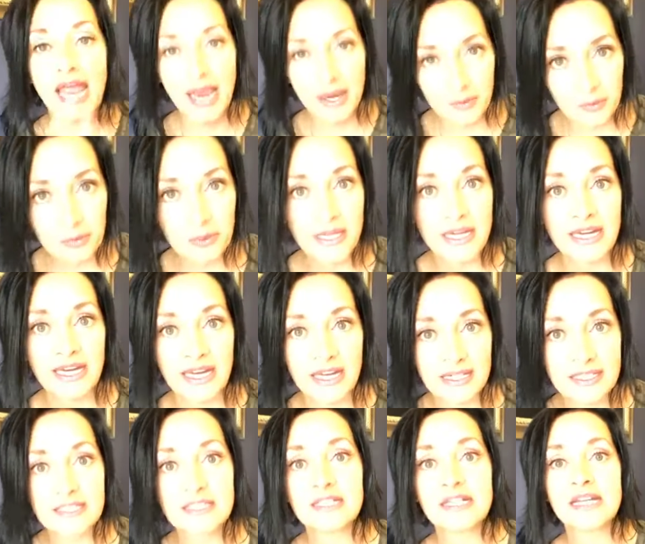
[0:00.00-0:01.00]
and read
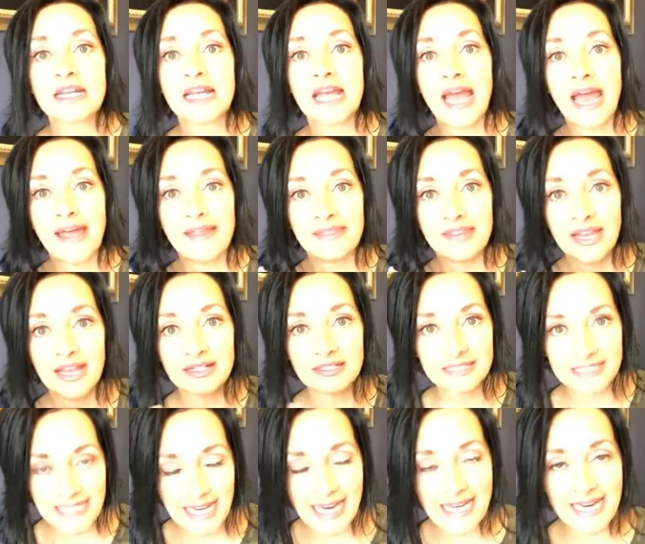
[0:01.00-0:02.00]
it and
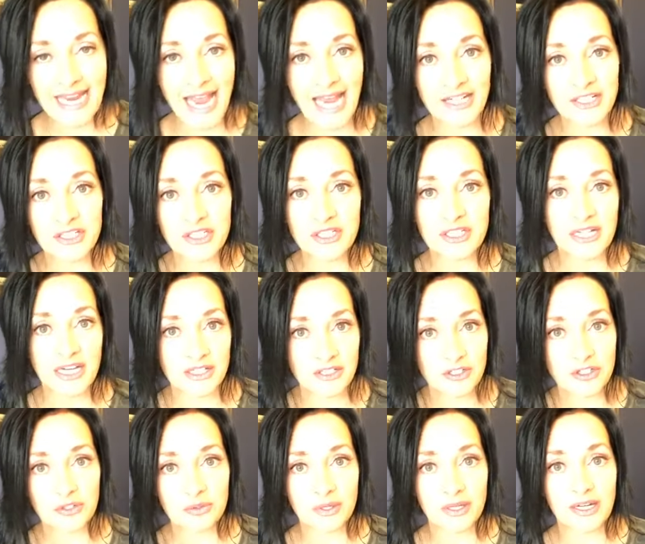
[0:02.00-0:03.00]
then take action
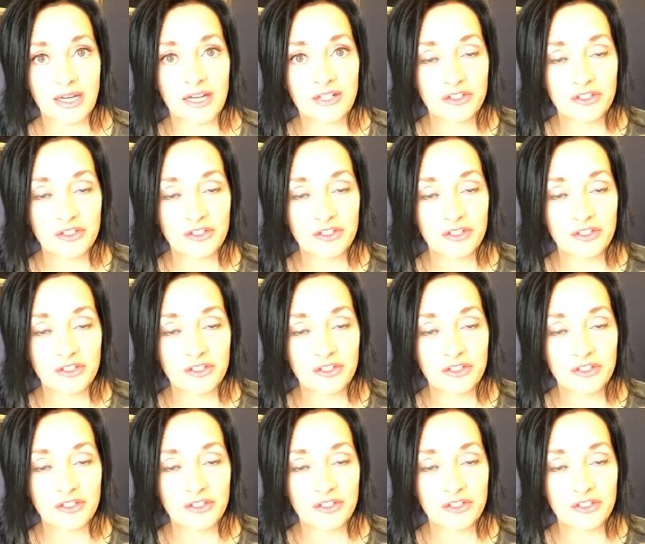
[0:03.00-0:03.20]
and do it.